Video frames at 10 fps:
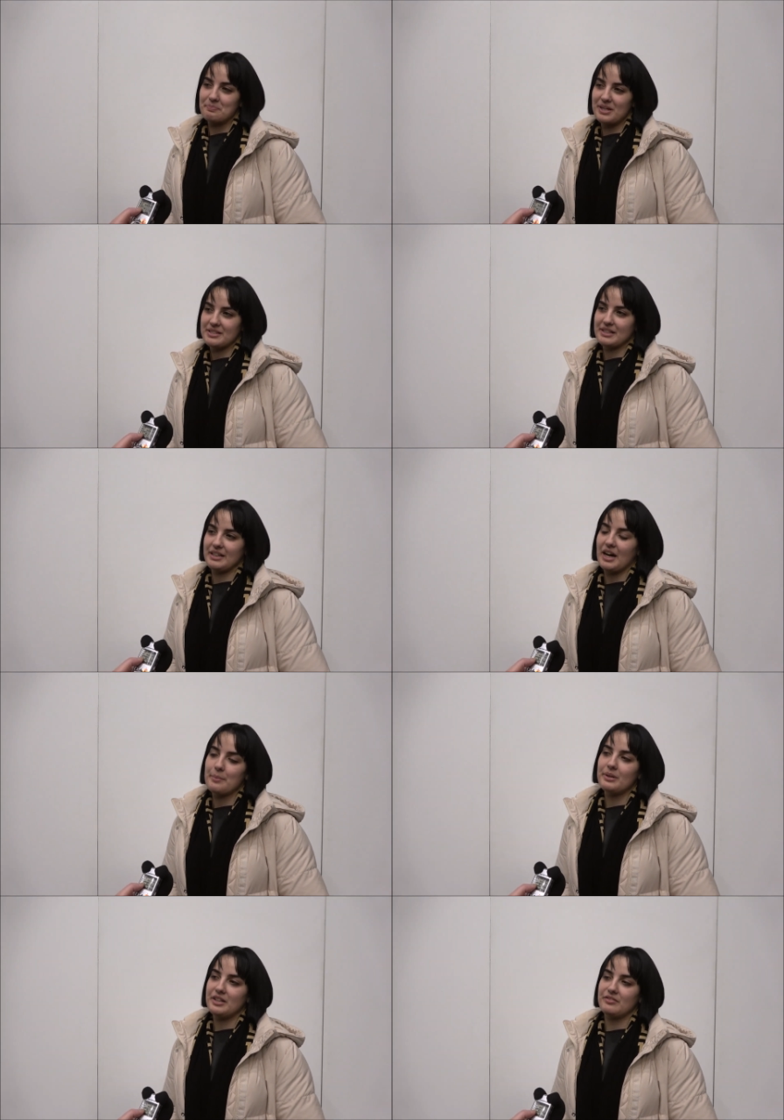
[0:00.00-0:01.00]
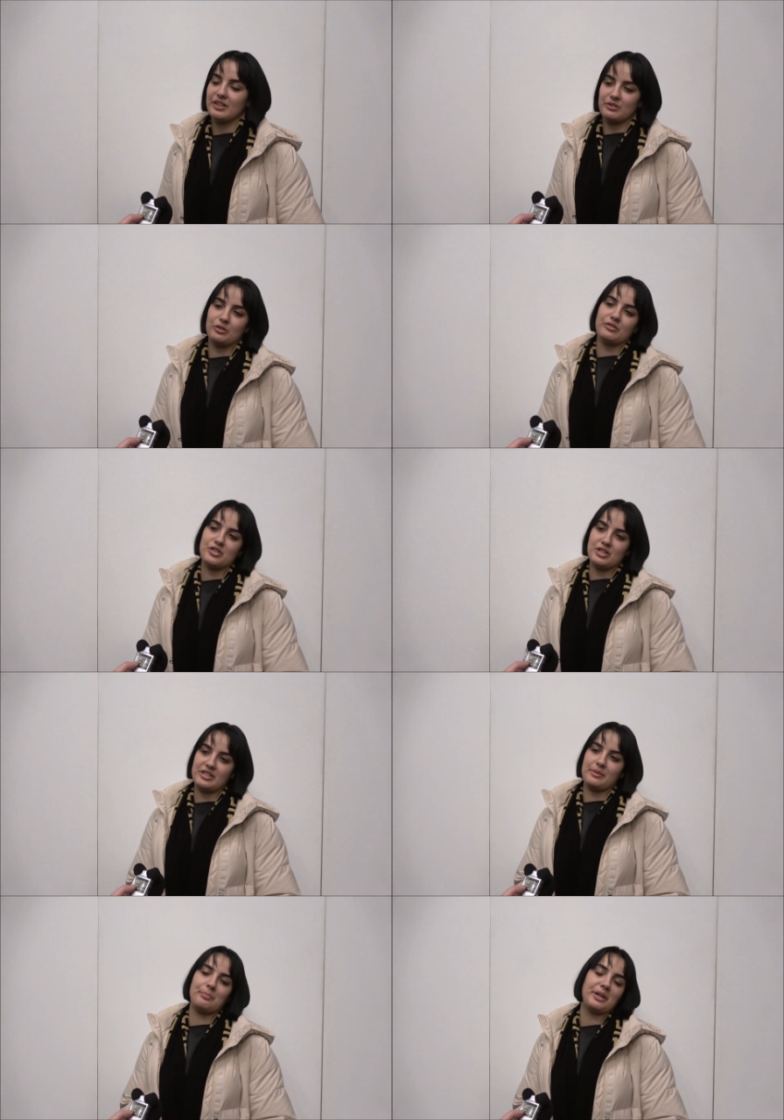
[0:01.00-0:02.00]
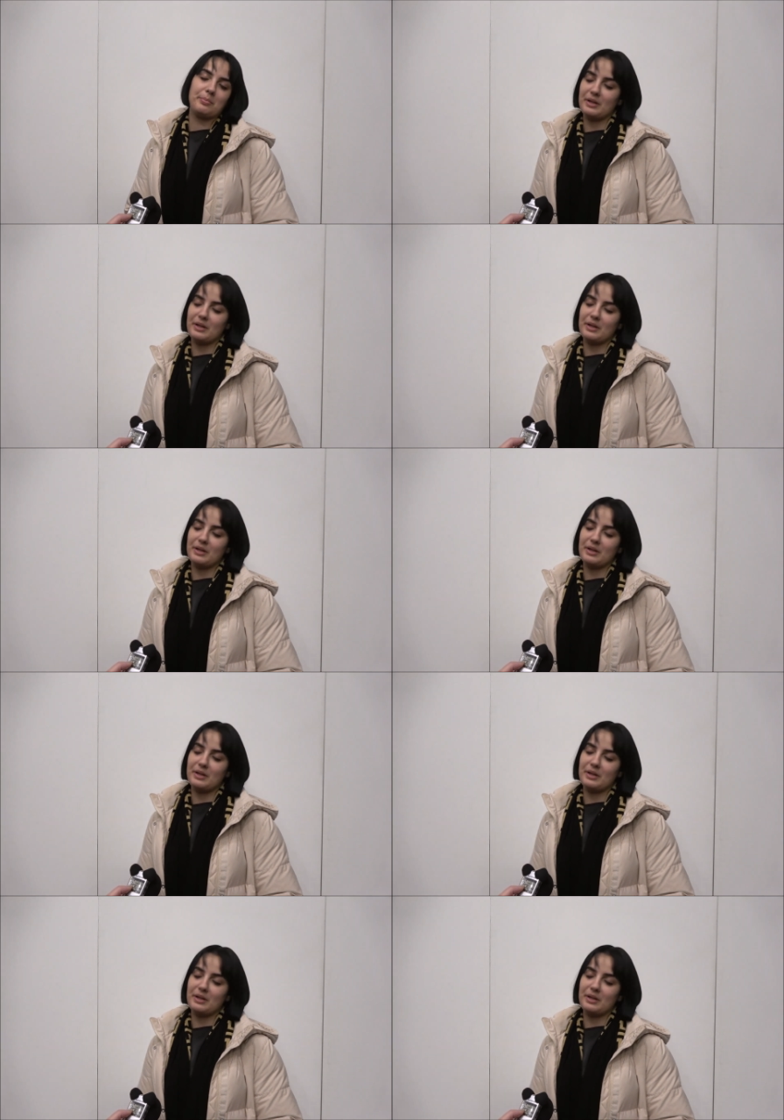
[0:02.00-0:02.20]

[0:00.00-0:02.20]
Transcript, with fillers: Basically, I believe that Eurovision is a big